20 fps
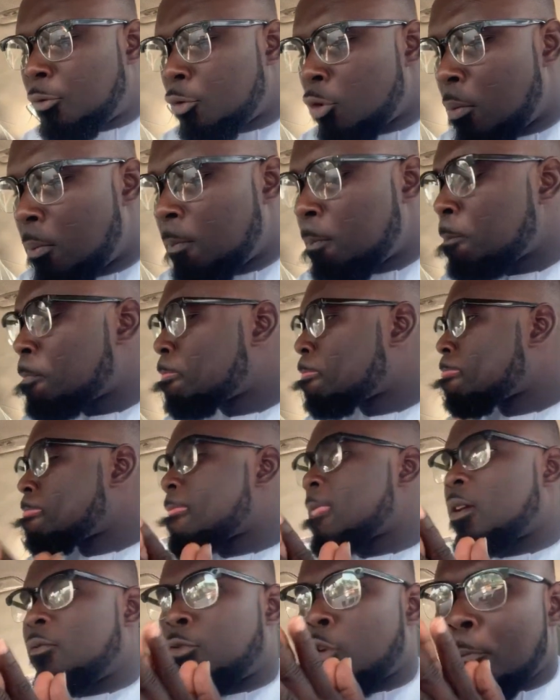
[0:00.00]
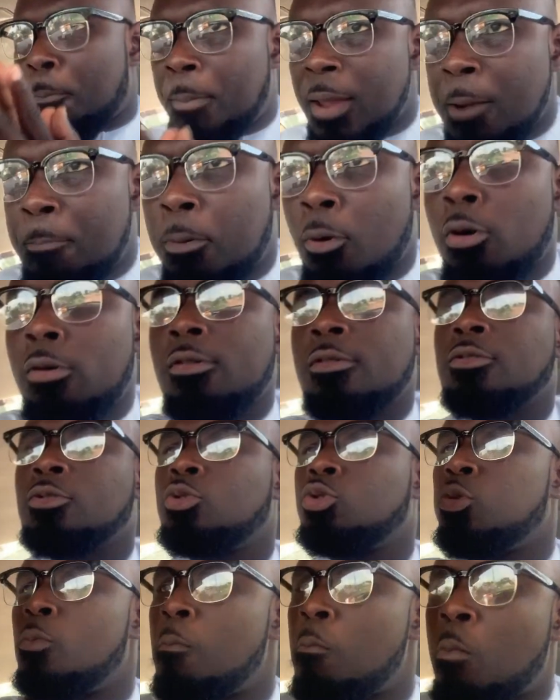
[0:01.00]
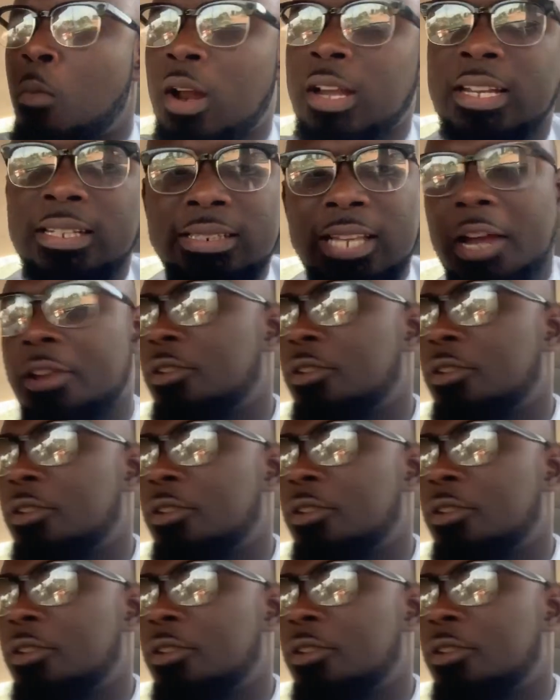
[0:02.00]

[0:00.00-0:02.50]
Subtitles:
room for people to monitor